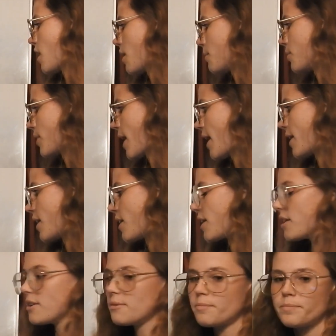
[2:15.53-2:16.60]

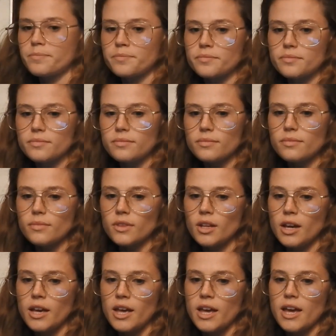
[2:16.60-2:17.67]
carbocation,
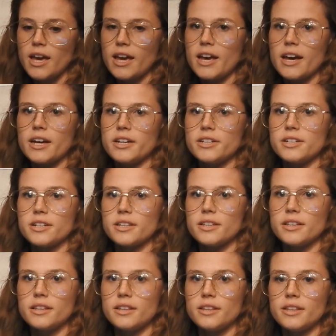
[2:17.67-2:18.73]
and
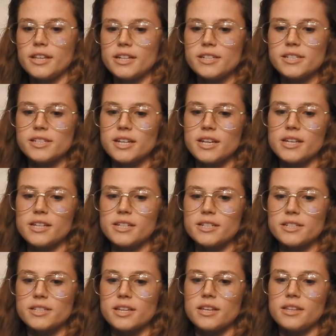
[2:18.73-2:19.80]
this
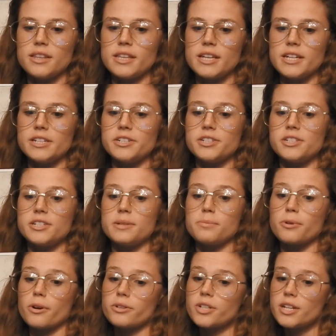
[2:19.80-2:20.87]
is the
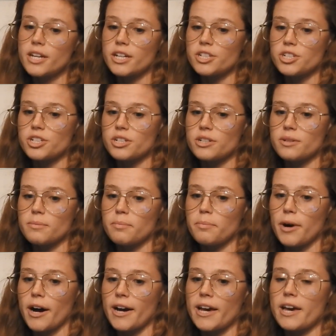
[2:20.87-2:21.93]
deprotonation
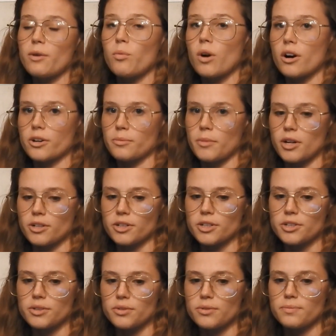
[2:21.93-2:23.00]
by a water
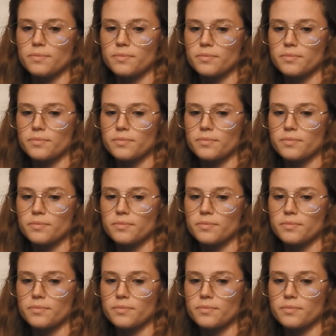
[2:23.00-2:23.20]
molecule.